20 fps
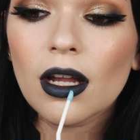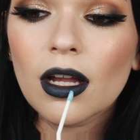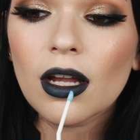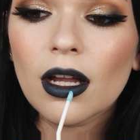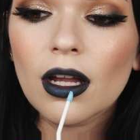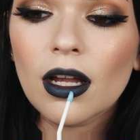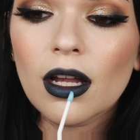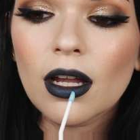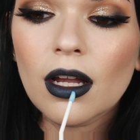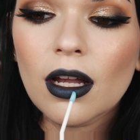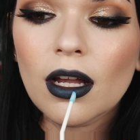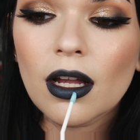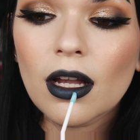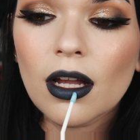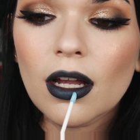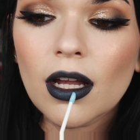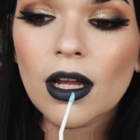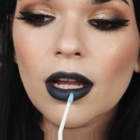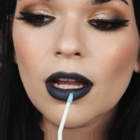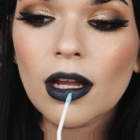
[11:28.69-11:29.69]
All right, let's
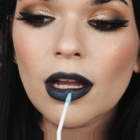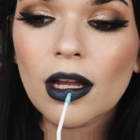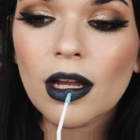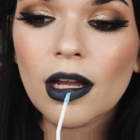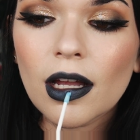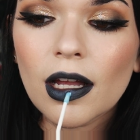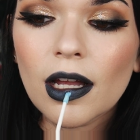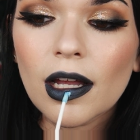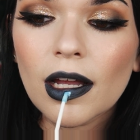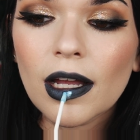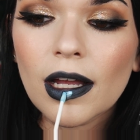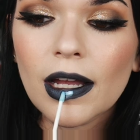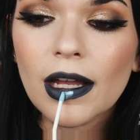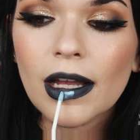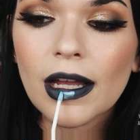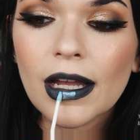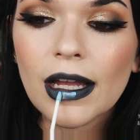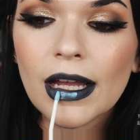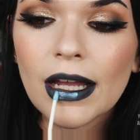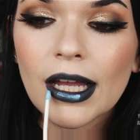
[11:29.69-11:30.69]
pop
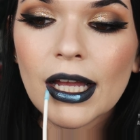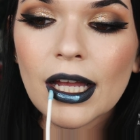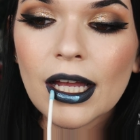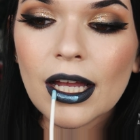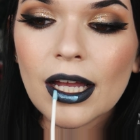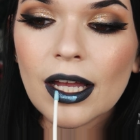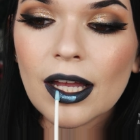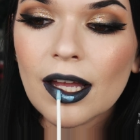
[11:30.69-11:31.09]
fan club on